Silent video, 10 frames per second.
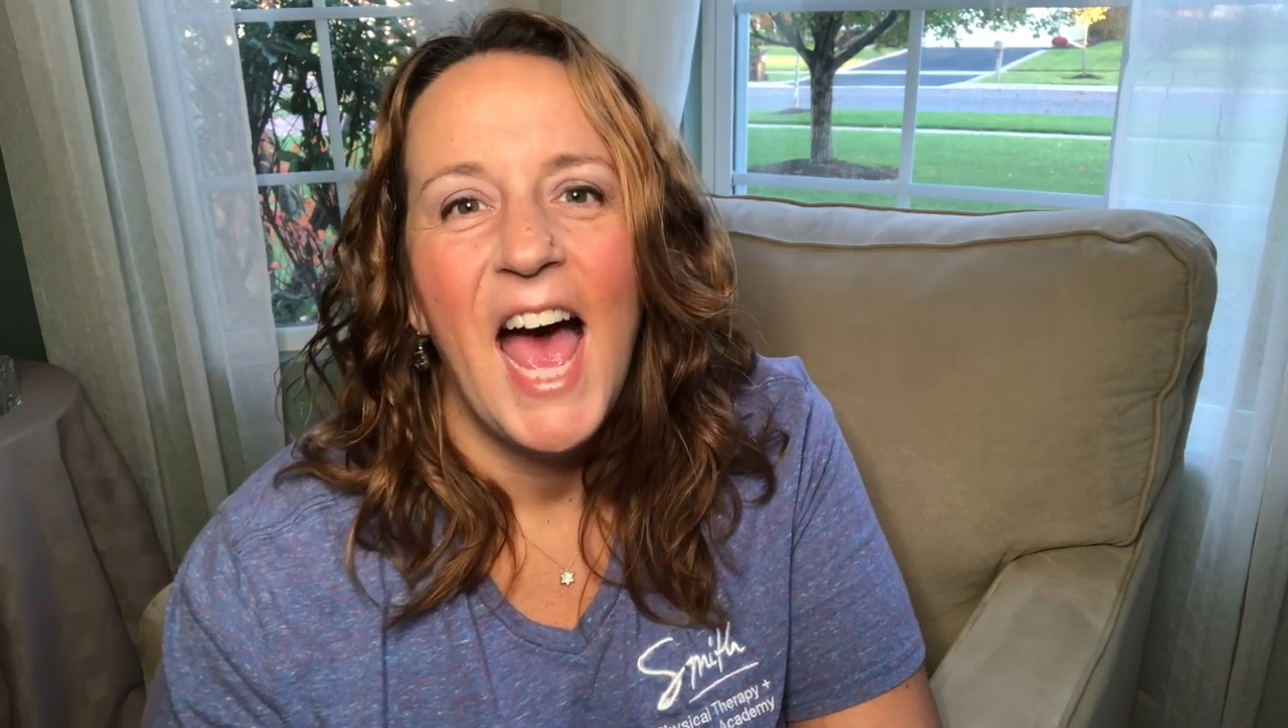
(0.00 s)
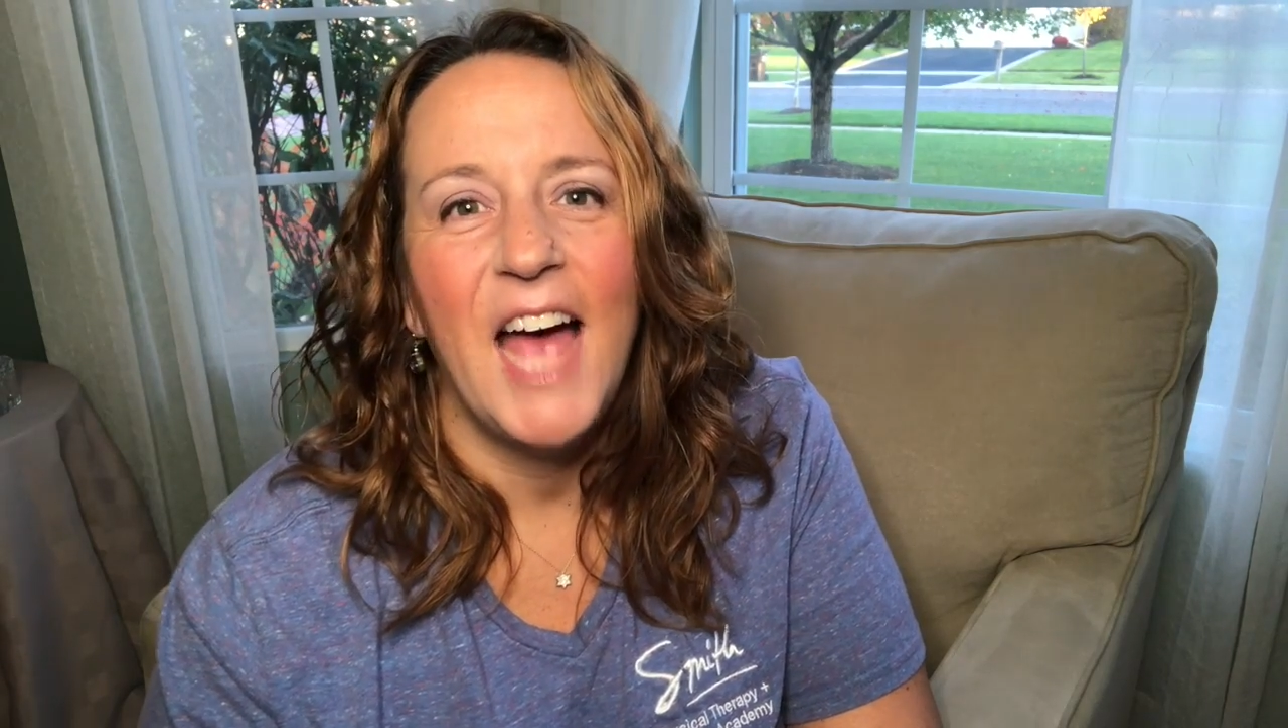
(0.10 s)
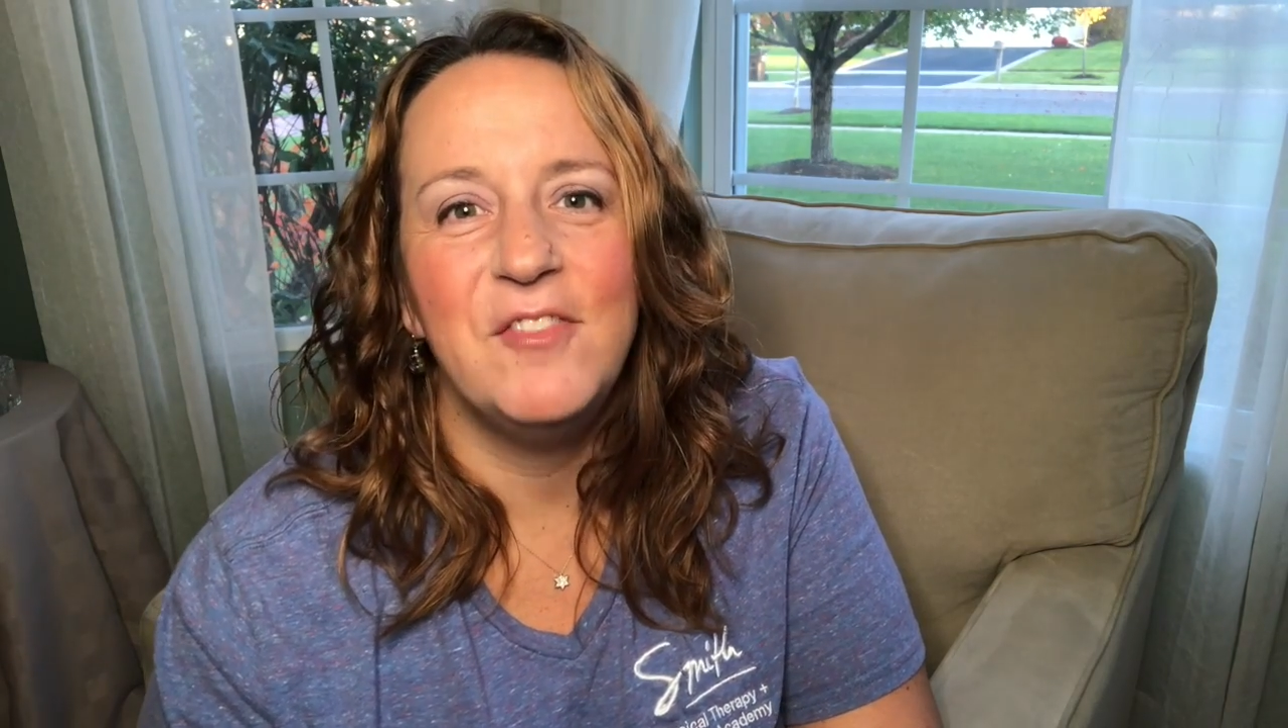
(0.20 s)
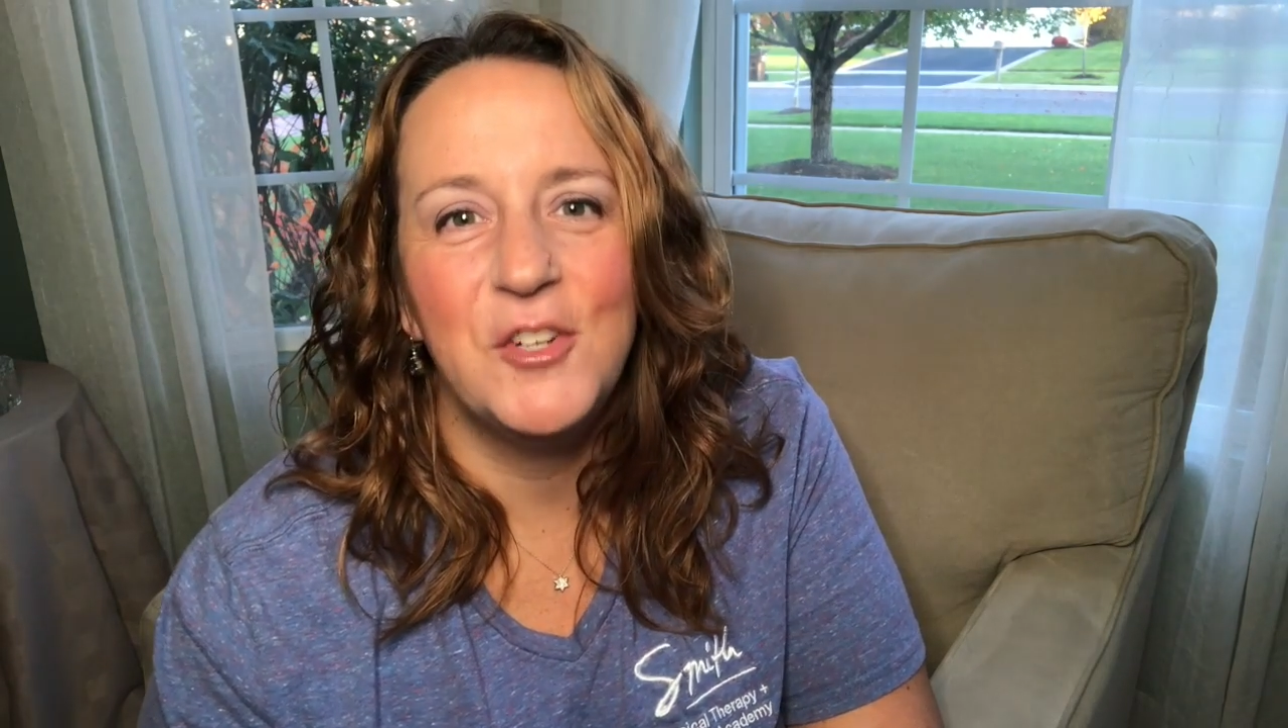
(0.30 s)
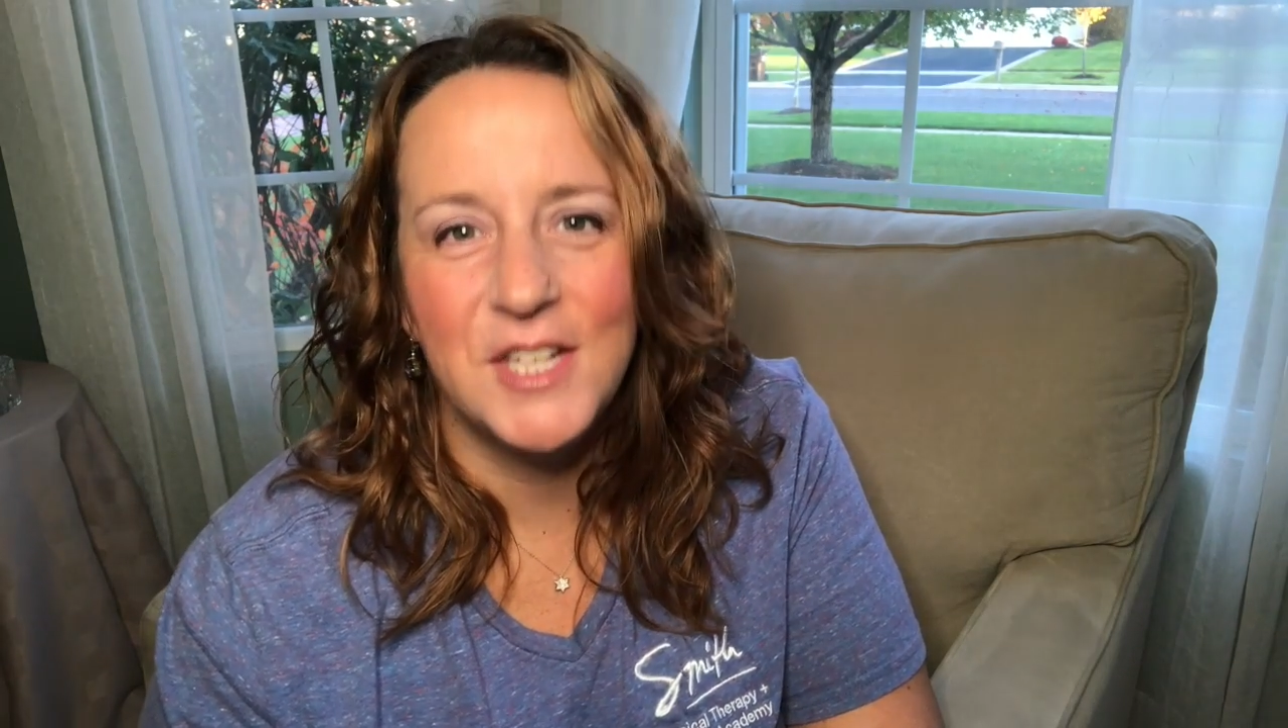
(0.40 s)

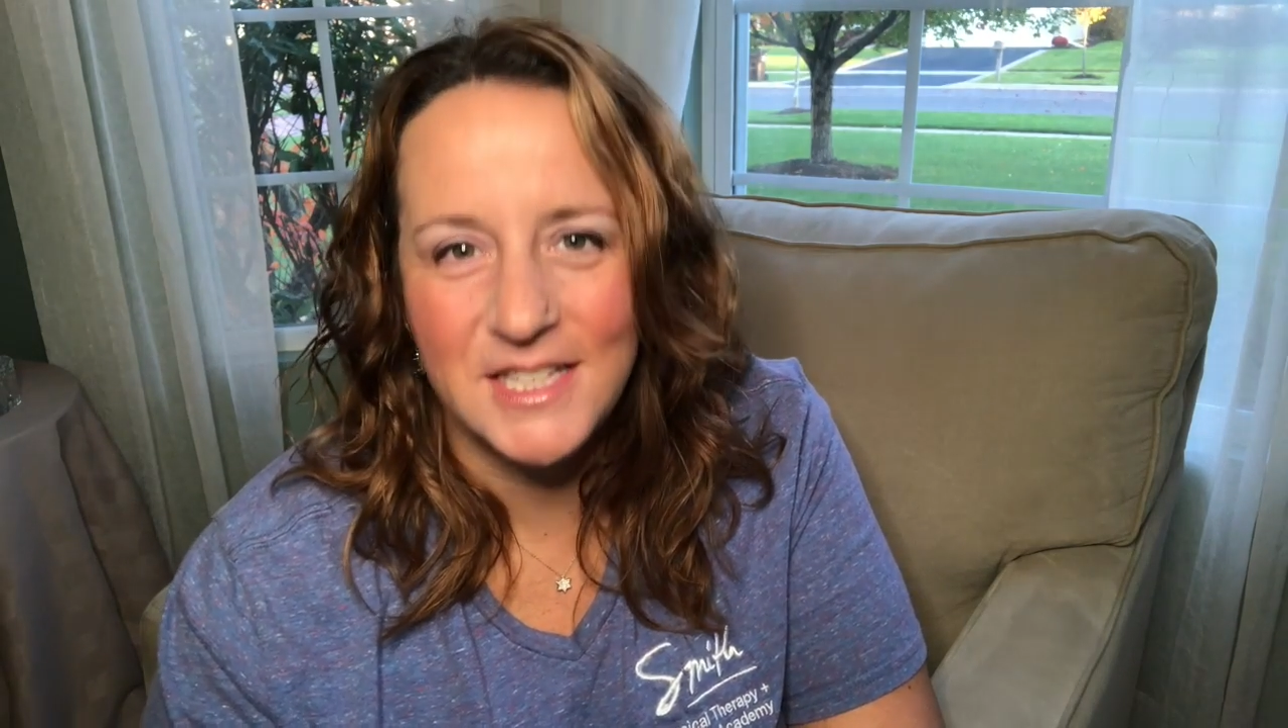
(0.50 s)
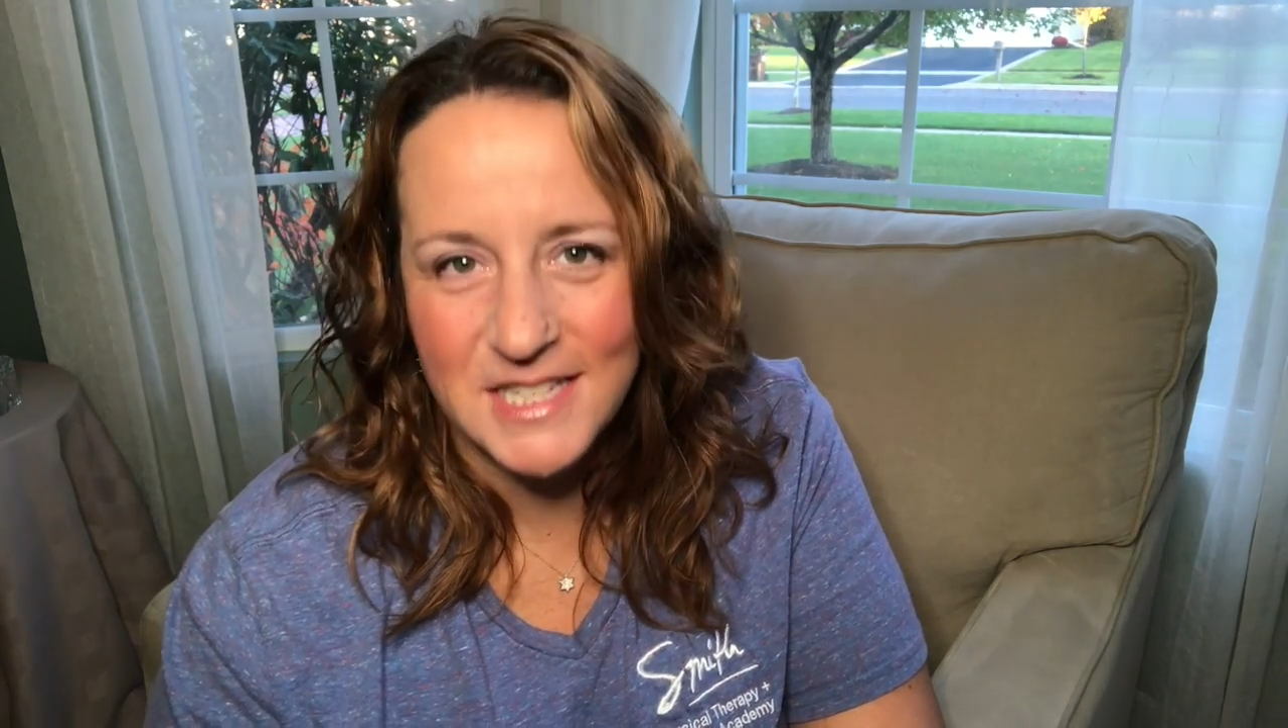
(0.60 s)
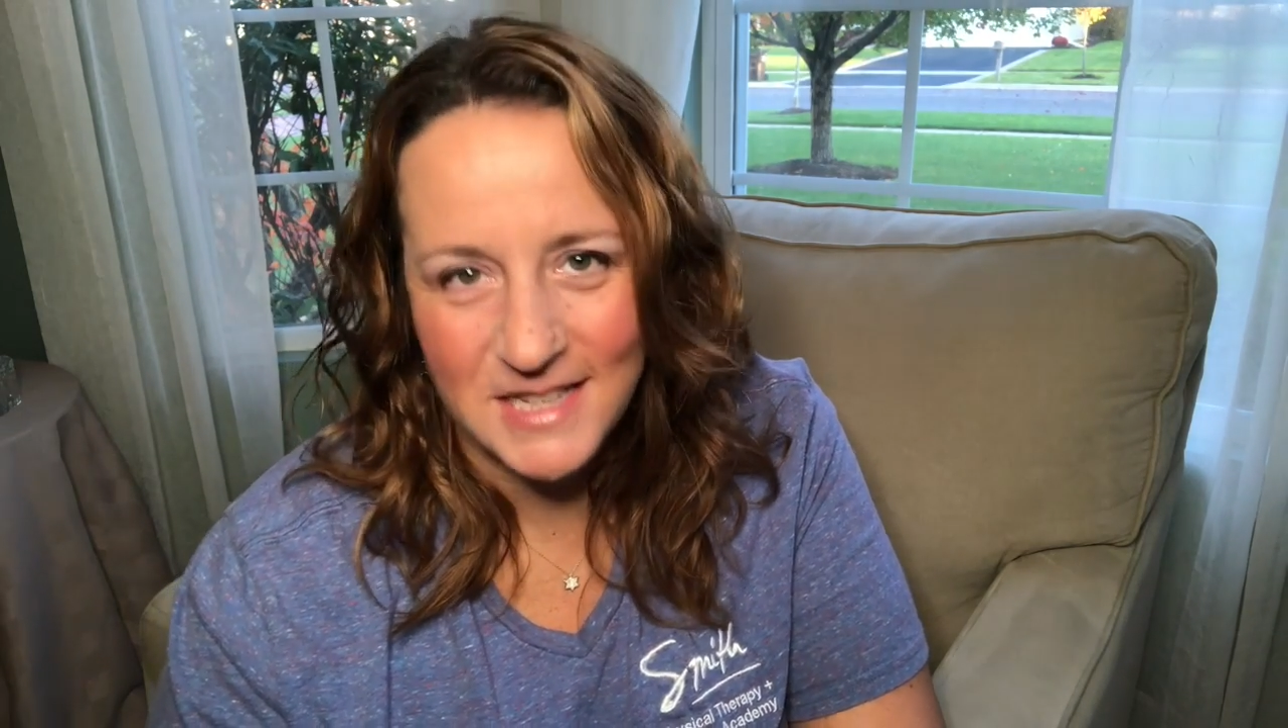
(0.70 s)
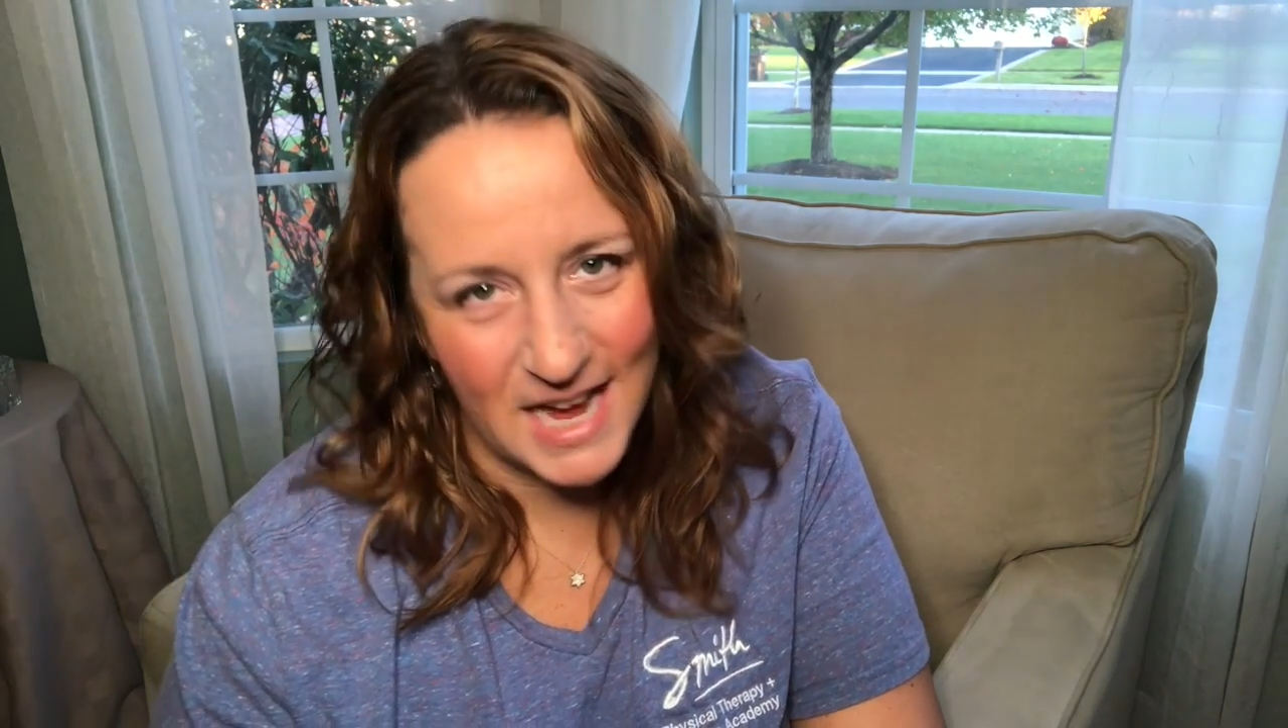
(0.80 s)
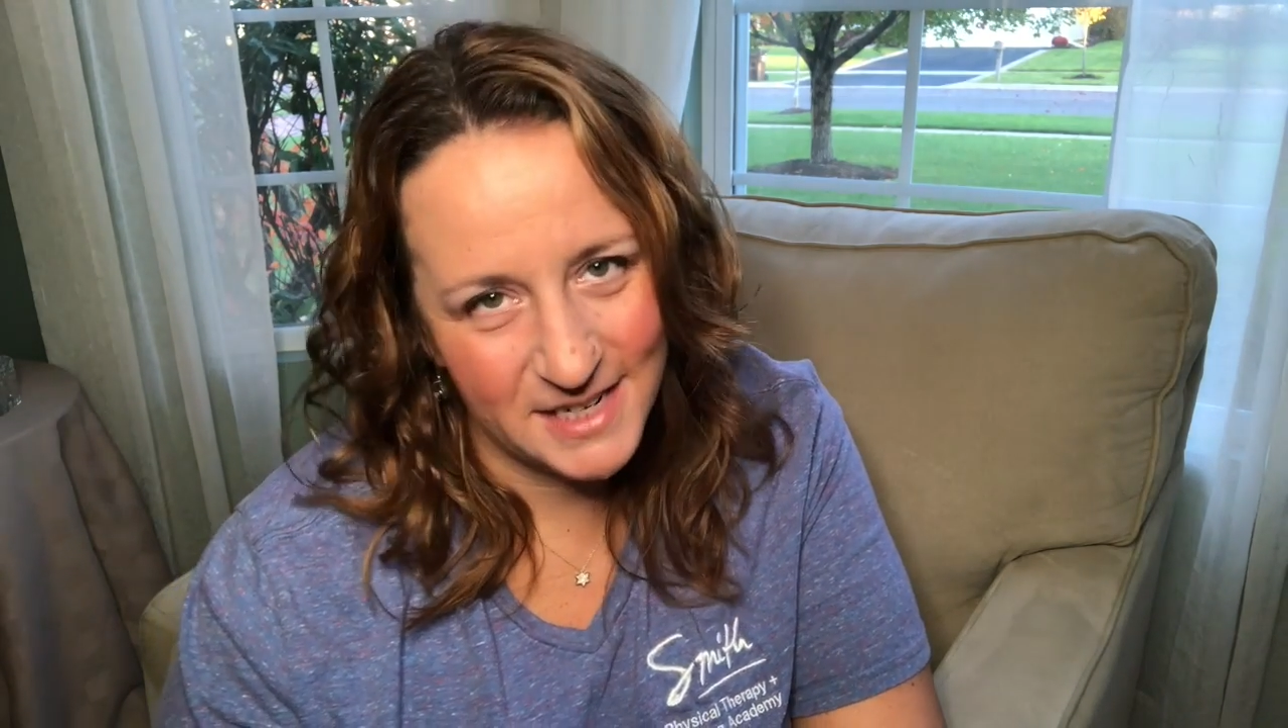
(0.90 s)
I've noticed
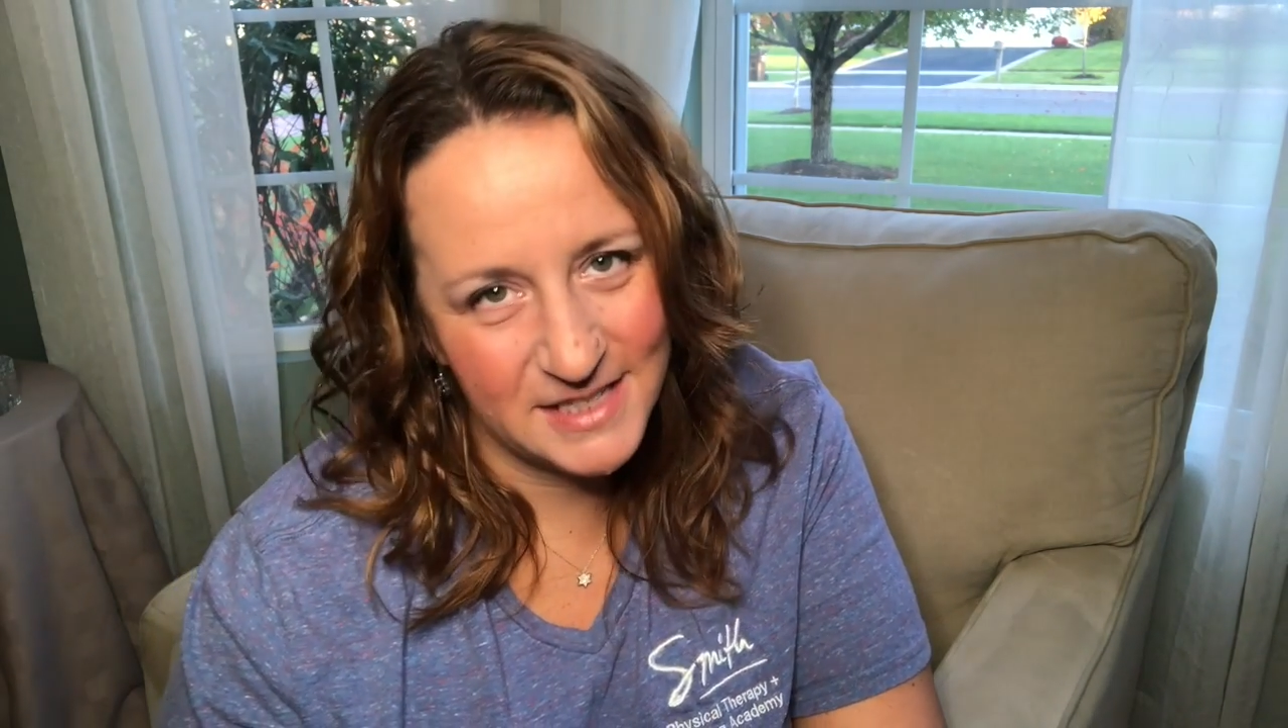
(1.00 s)
a lot of